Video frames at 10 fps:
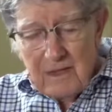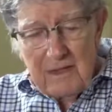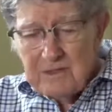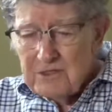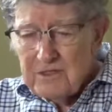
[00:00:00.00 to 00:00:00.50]

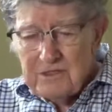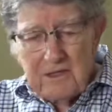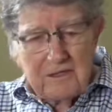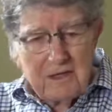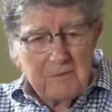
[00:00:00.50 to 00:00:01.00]
He's just a
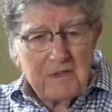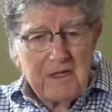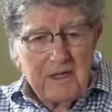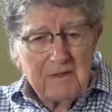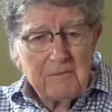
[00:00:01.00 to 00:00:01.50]
dumb
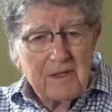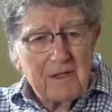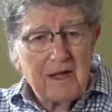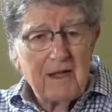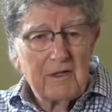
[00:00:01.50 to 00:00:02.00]
kid in
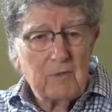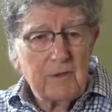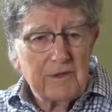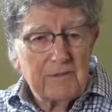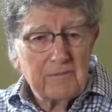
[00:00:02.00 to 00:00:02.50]

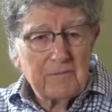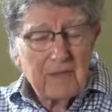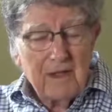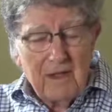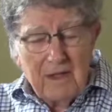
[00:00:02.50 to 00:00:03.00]
Hollywood.
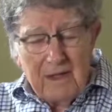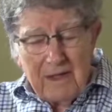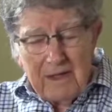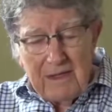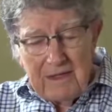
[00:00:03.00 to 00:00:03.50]

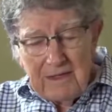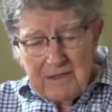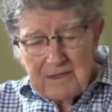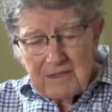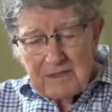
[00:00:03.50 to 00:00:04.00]

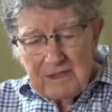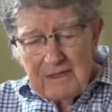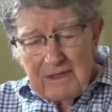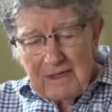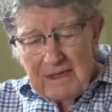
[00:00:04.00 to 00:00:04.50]
He's
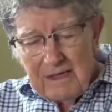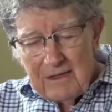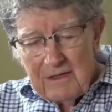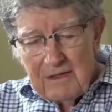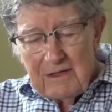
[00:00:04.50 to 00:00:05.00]

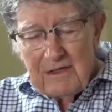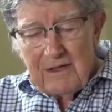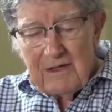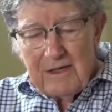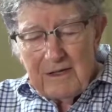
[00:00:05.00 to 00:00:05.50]
in
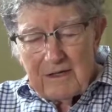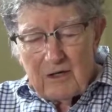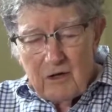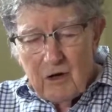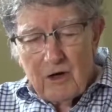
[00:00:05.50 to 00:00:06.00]

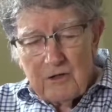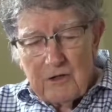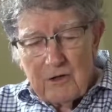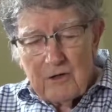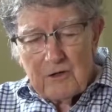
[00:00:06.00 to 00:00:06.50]

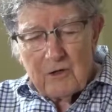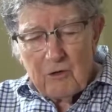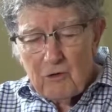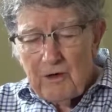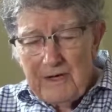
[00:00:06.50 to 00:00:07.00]
Gardner
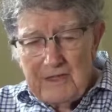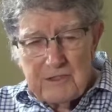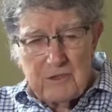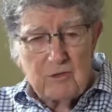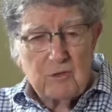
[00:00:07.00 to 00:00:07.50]
grade
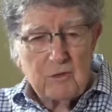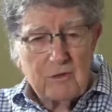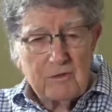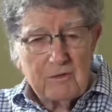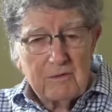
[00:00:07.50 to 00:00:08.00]

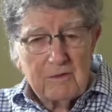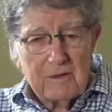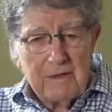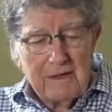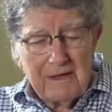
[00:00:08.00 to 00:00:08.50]
school
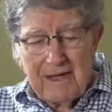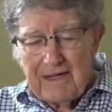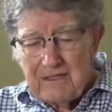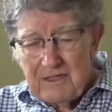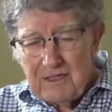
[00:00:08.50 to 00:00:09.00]
in
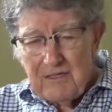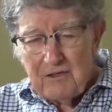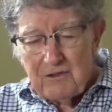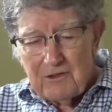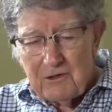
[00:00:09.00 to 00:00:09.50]

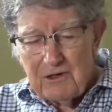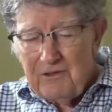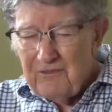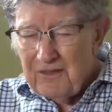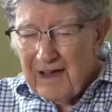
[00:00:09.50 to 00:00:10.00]

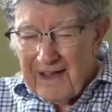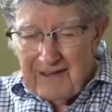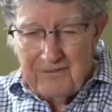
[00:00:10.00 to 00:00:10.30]
1935.